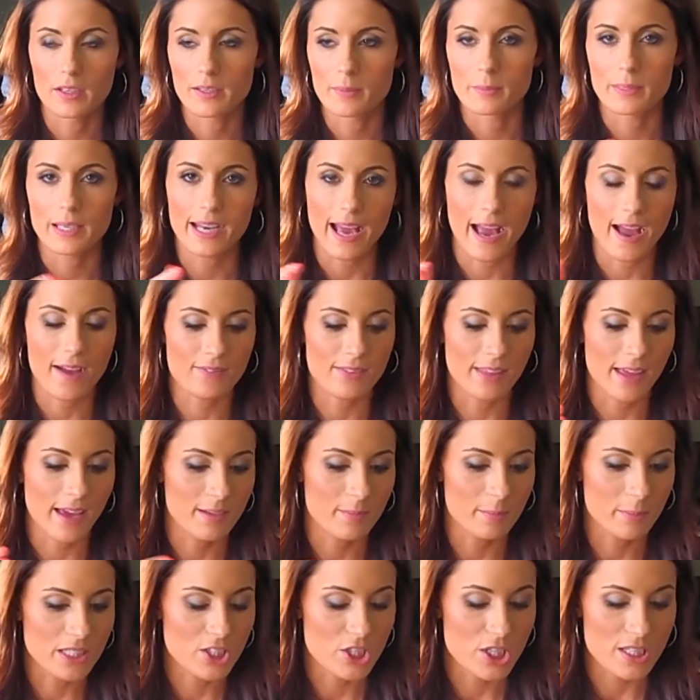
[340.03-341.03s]
I'm going to have that
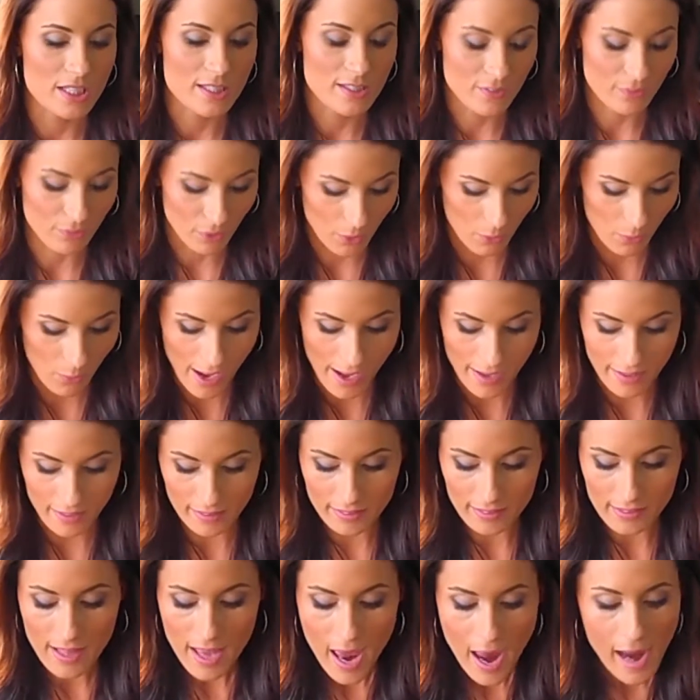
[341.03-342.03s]
in my sheets for a while.